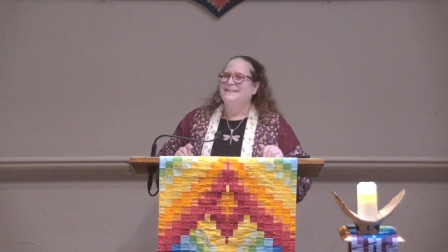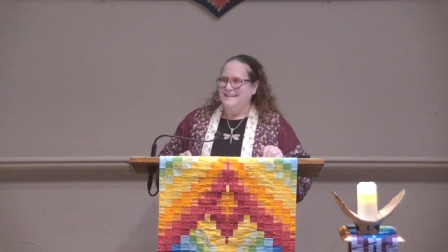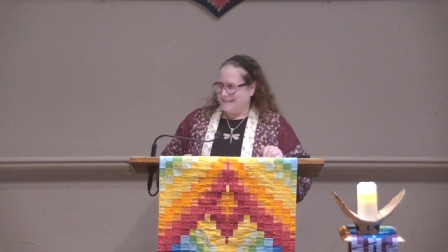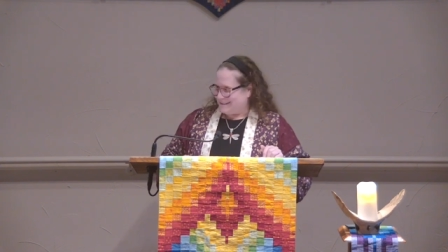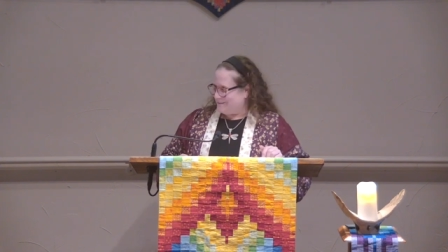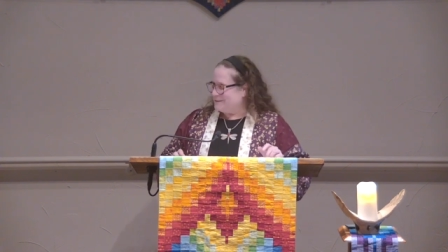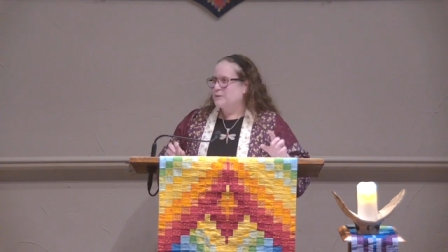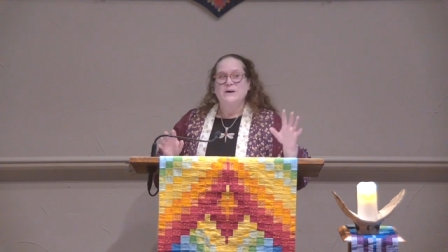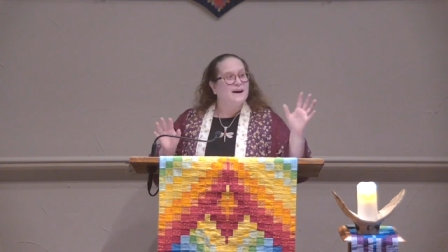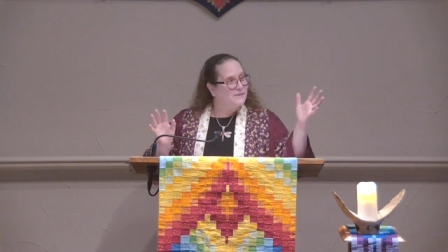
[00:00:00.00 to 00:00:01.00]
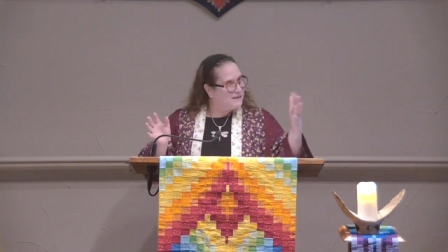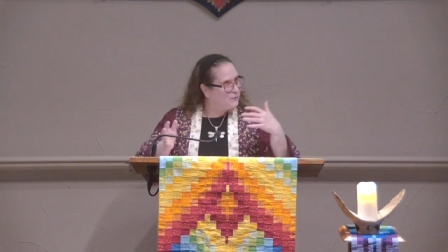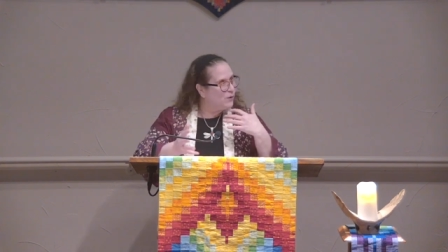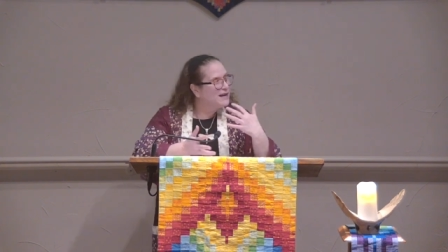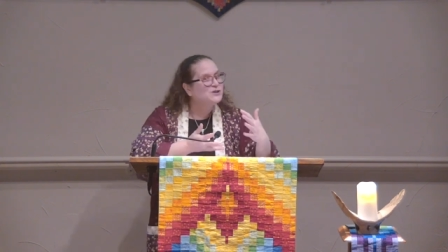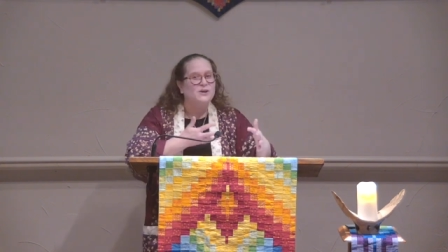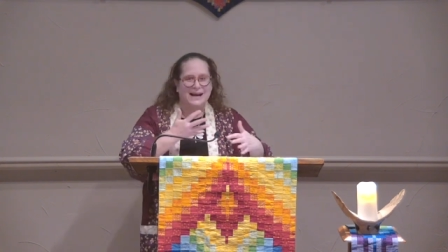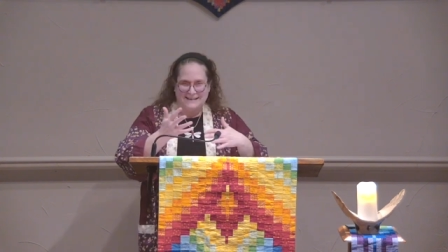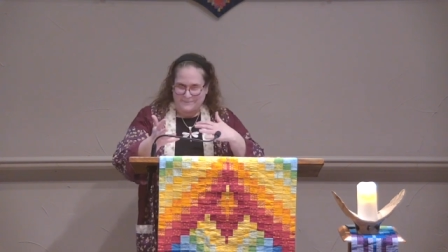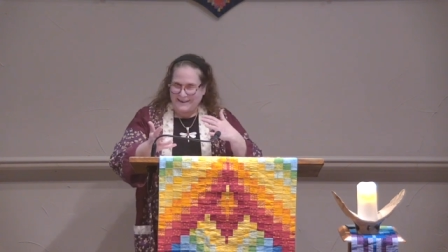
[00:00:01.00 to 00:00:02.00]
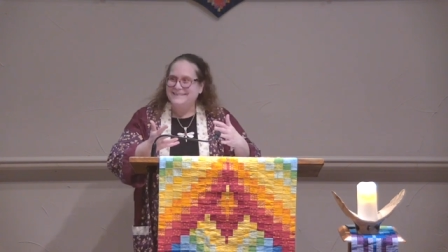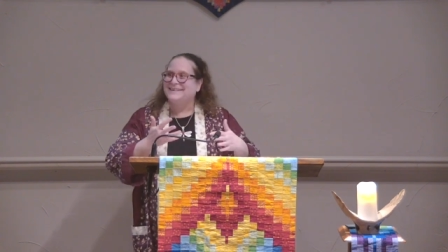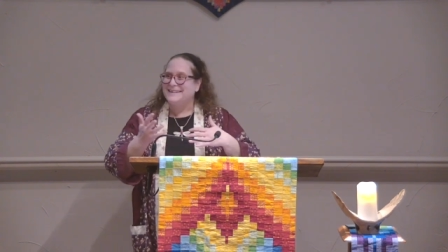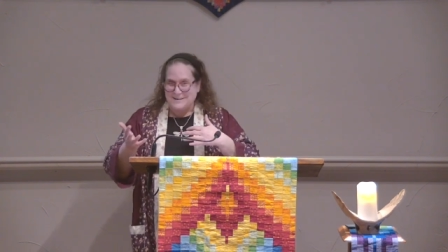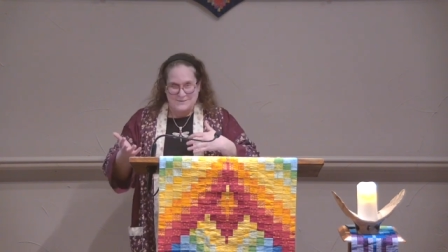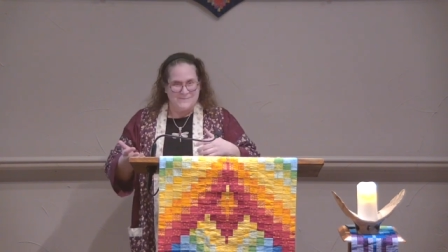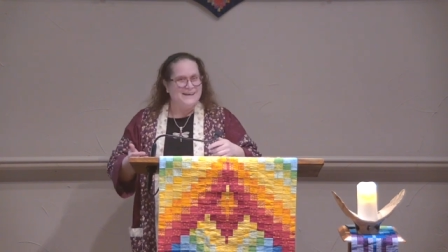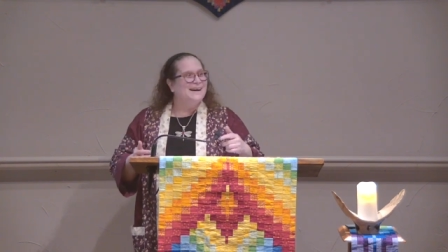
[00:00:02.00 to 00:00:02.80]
Yes, so we have this racial aspect. Thank you.